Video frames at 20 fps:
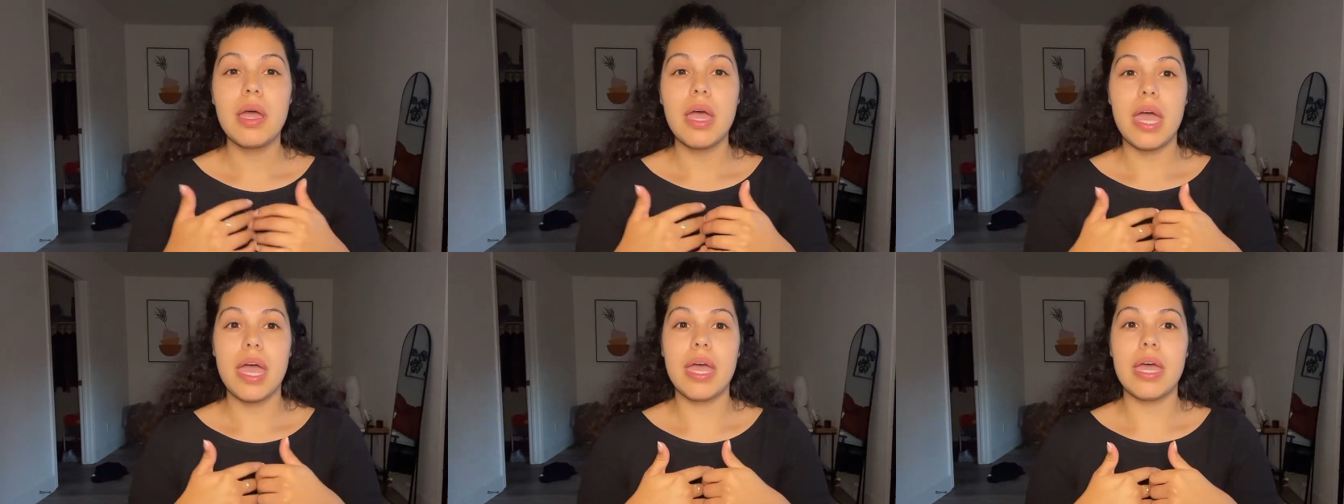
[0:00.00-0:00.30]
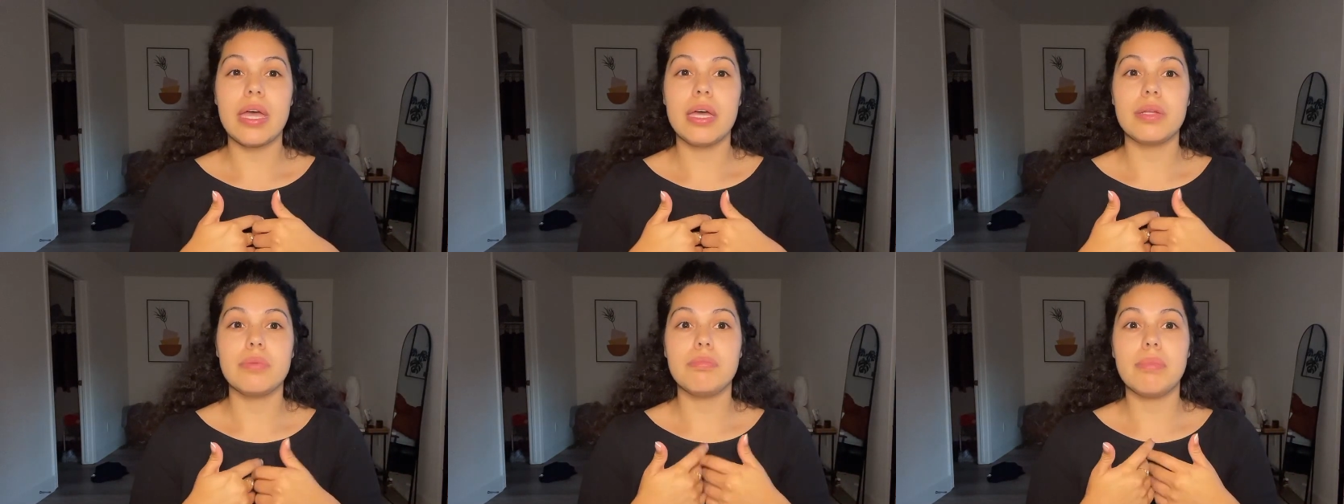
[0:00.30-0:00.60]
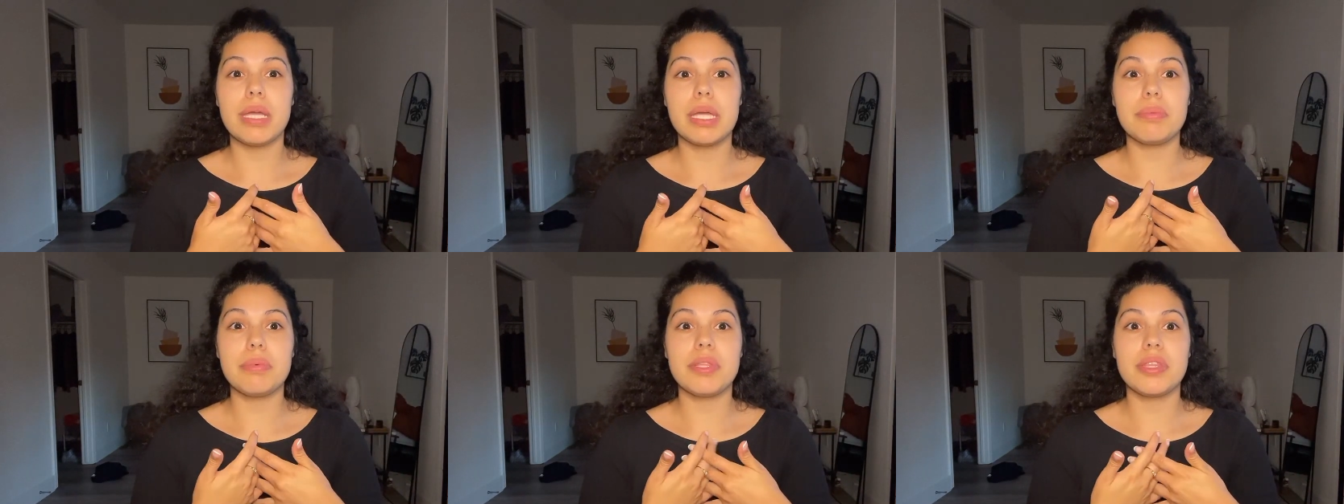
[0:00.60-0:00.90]
And
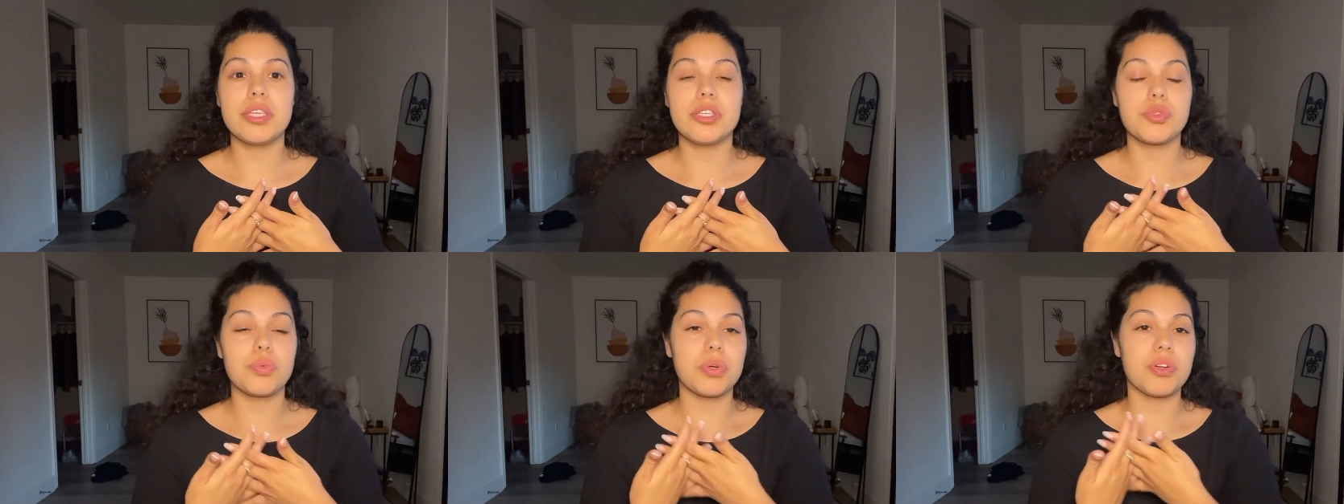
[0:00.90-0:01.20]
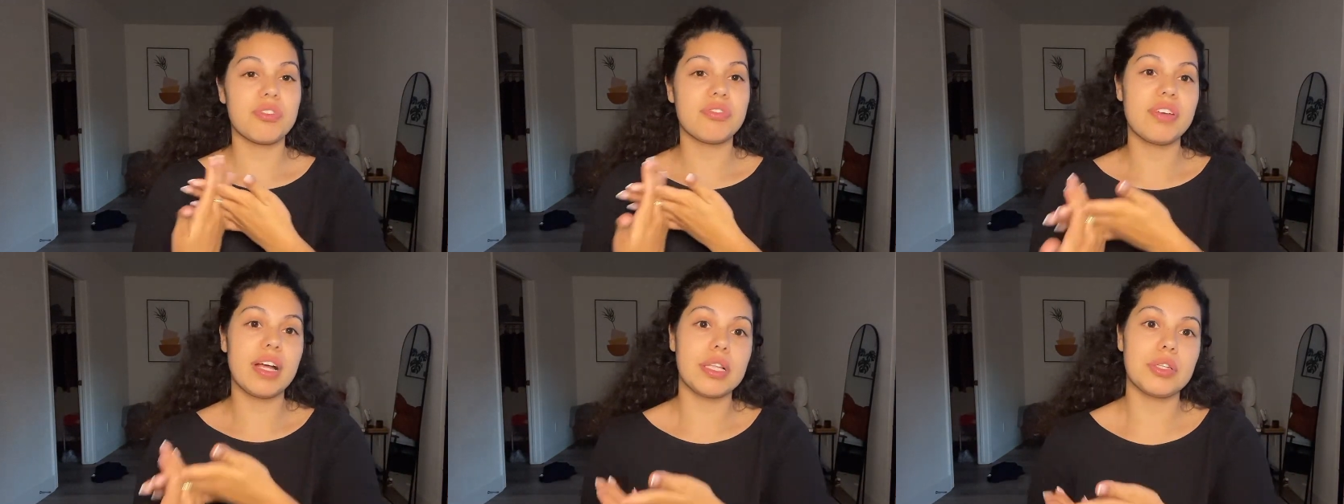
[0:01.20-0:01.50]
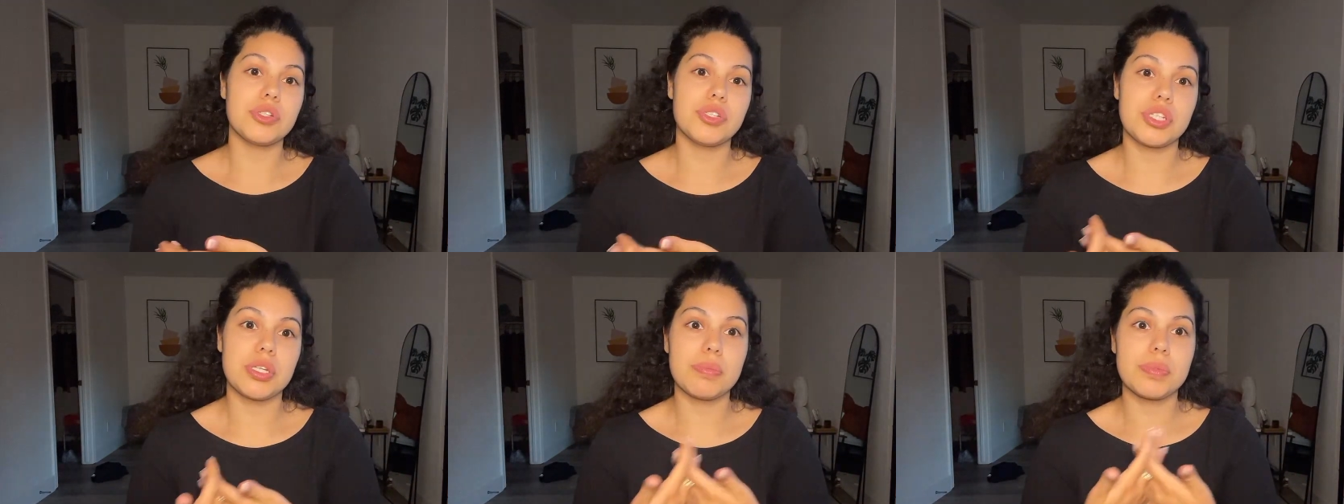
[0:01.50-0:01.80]
maybe these were fellowships